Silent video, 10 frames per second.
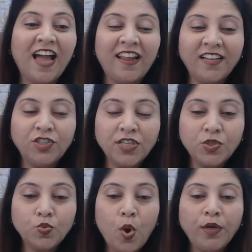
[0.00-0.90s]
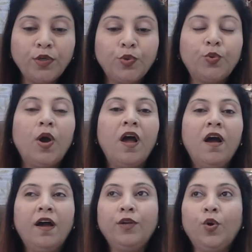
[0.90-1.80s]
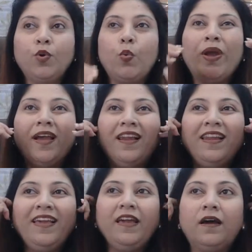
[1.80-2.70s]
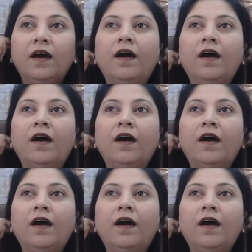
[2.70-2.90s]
And I just want to, quickly,